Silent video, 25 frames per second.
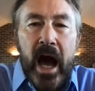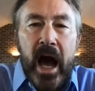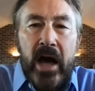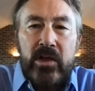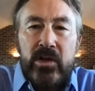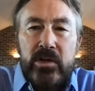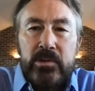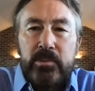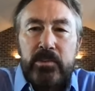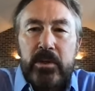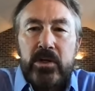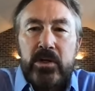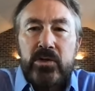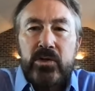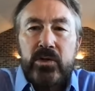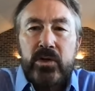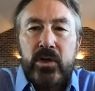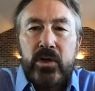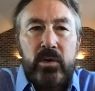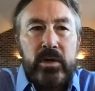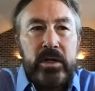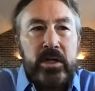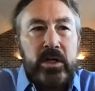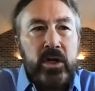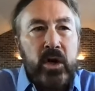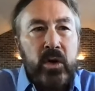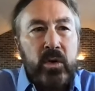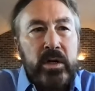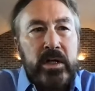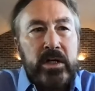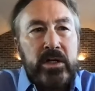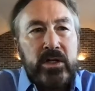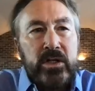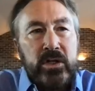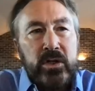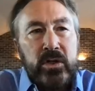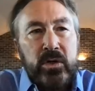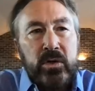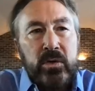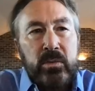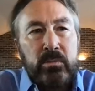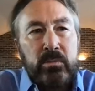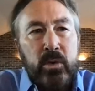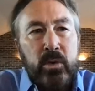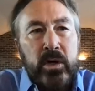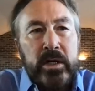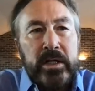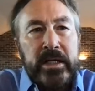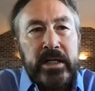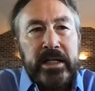Other speakers are going to go into
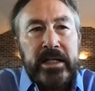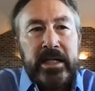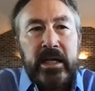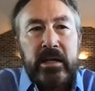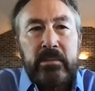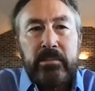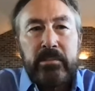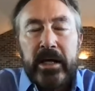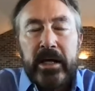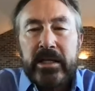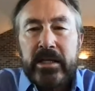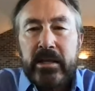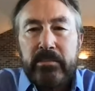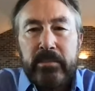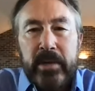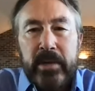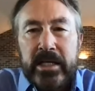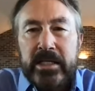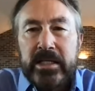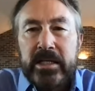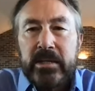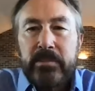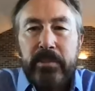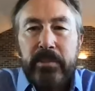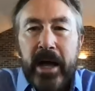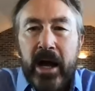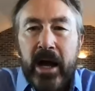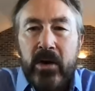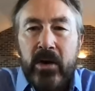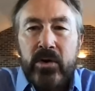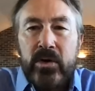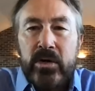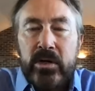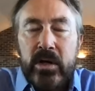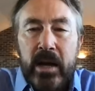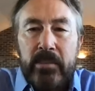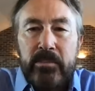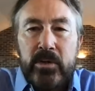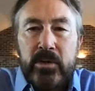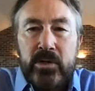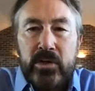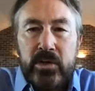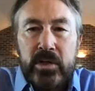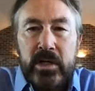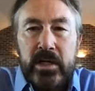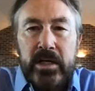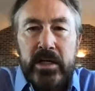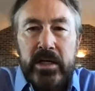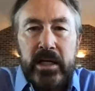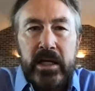more detail about the amazing power and
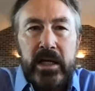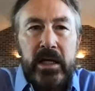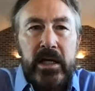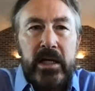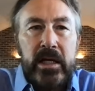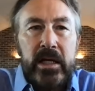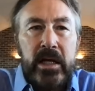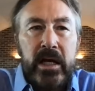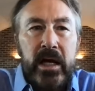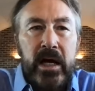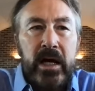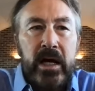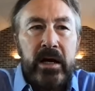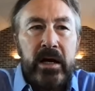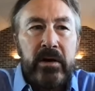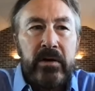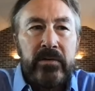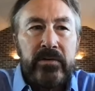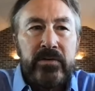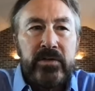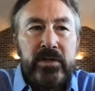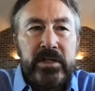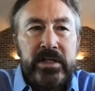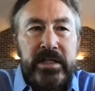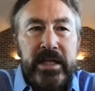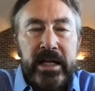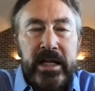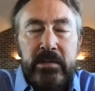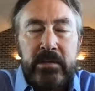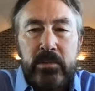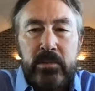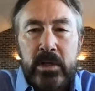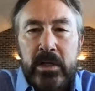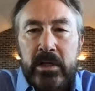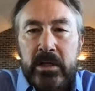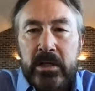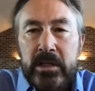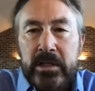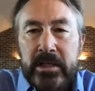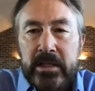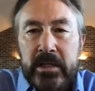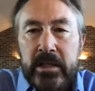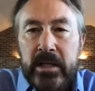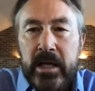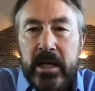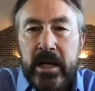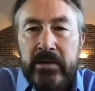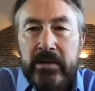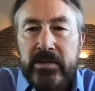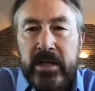opportunity of sustainable
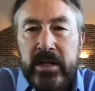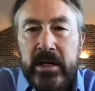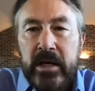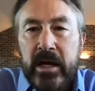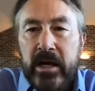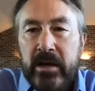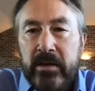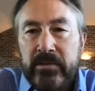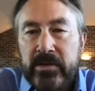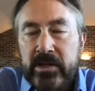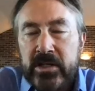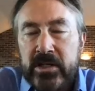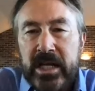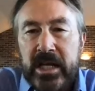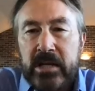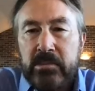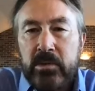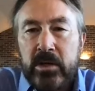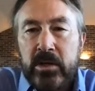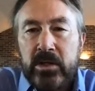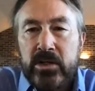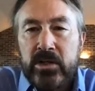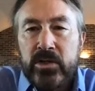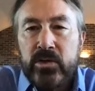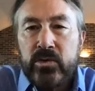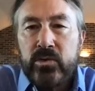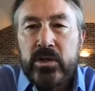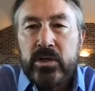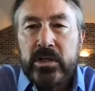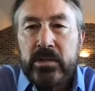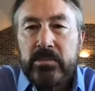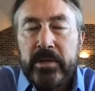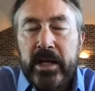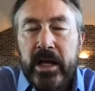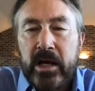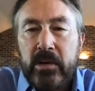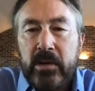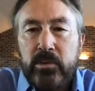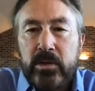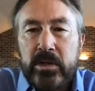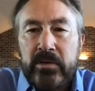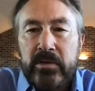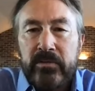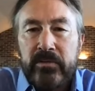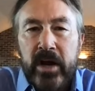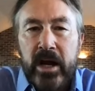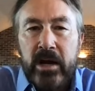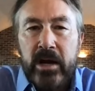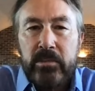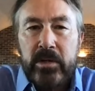tourism to help with
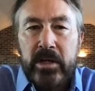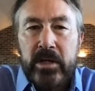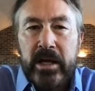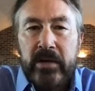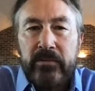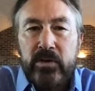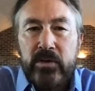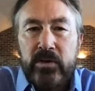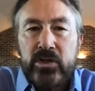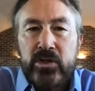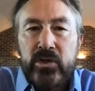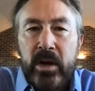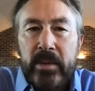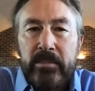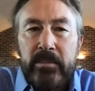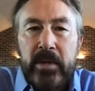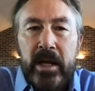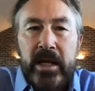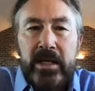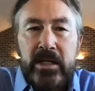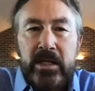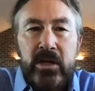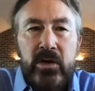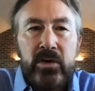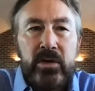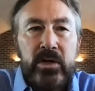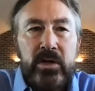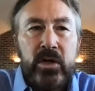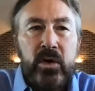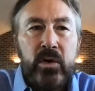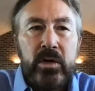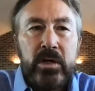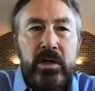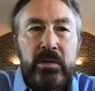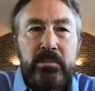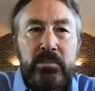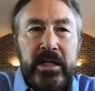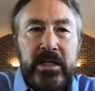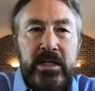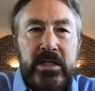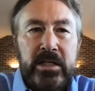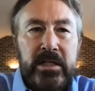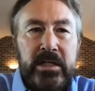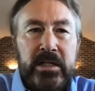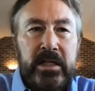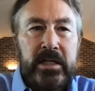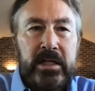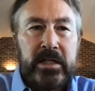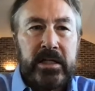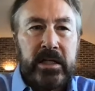environmental efforts. So I'm not going to go into much
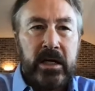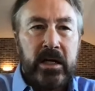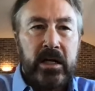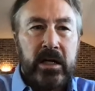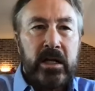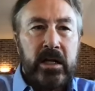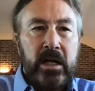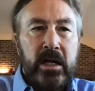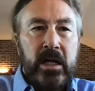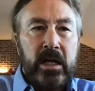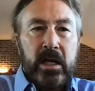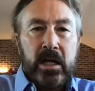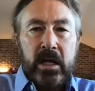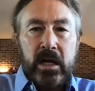detail